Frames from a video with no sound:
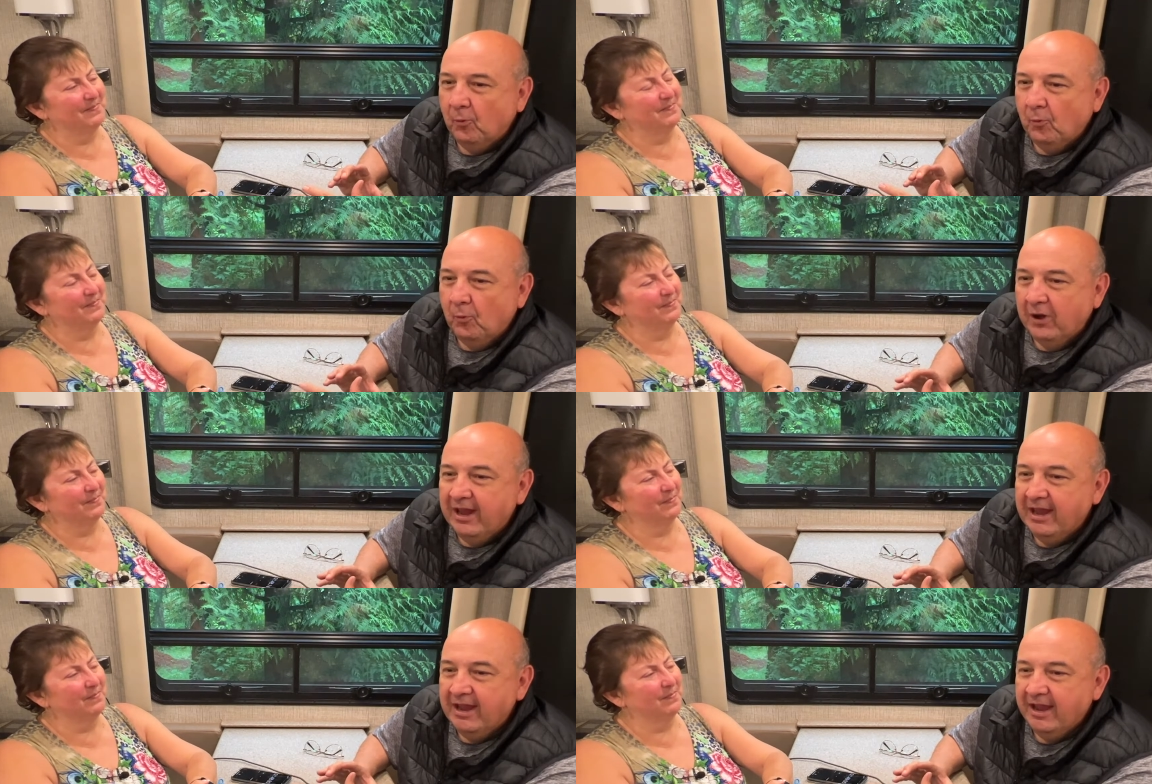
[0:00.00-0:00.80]

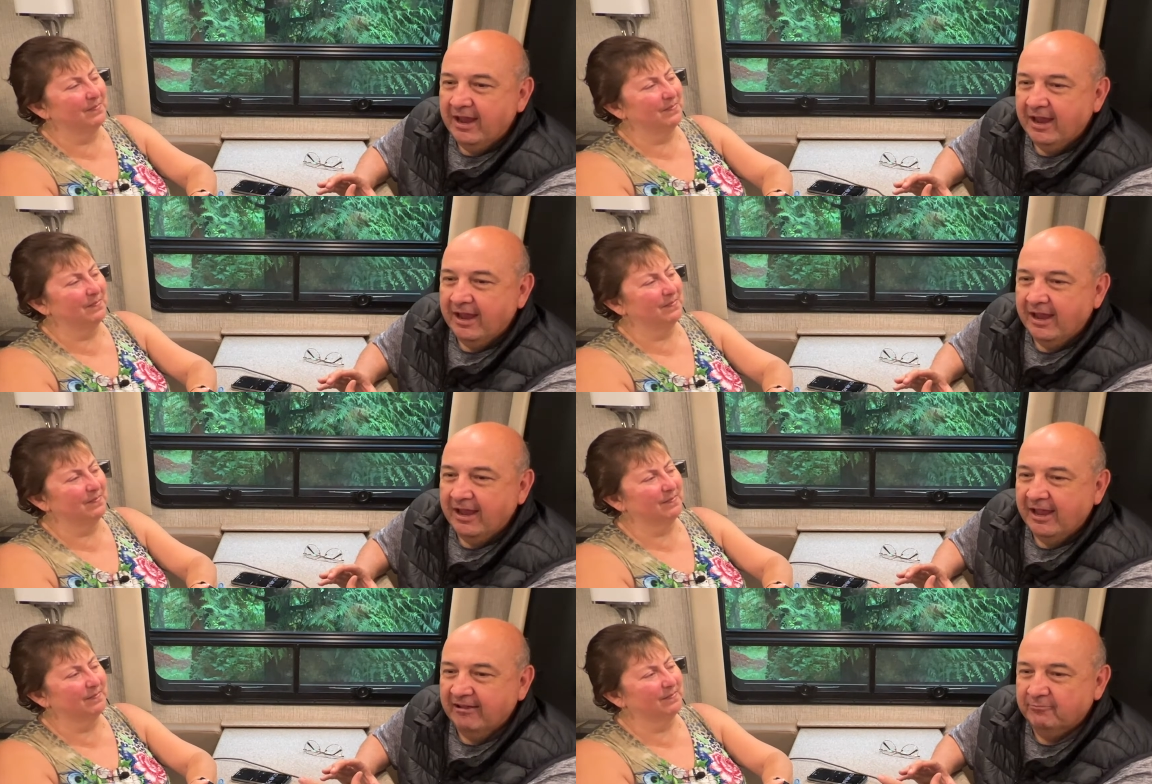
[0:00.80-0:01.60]
Speaker 1: We
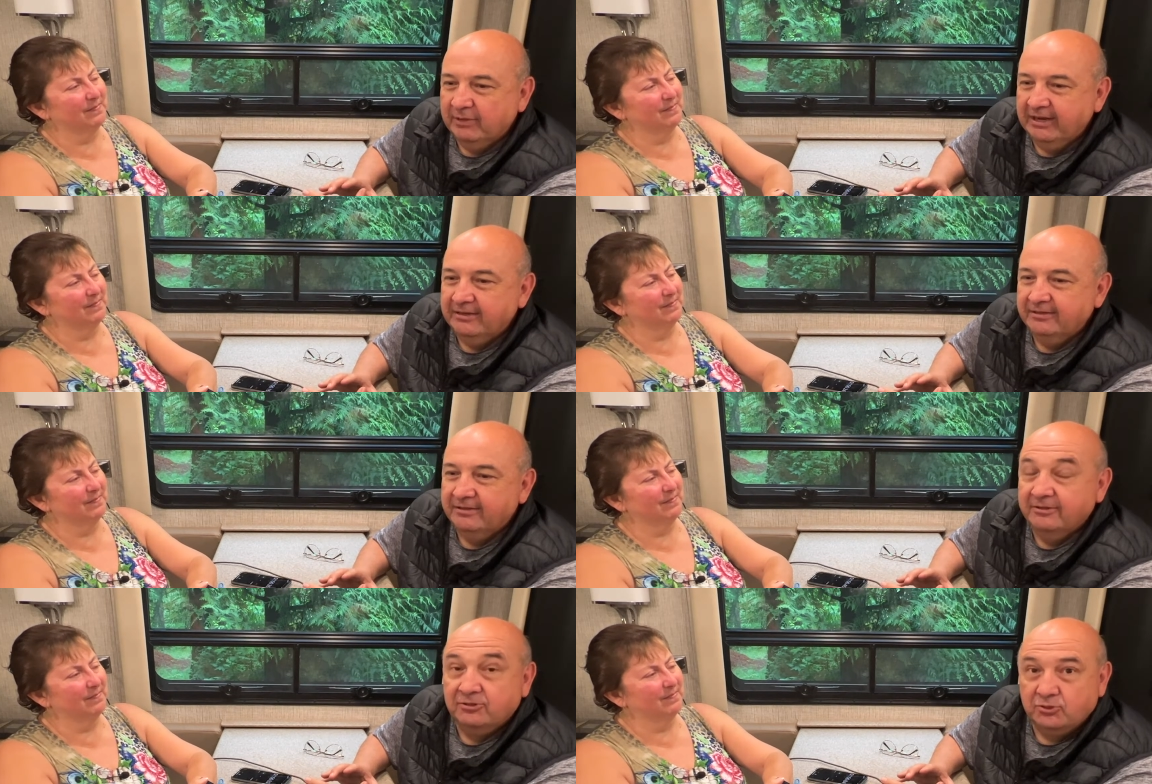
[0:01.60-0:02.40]
have made
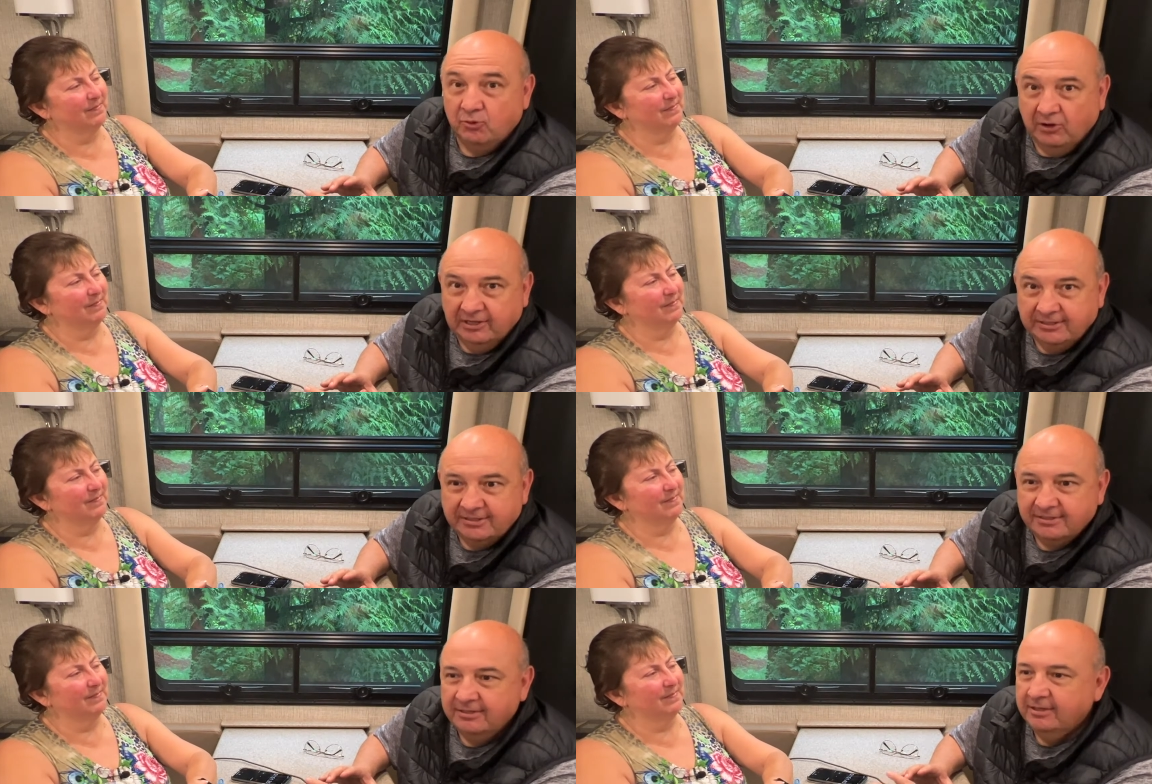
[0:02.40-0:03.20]
the choice,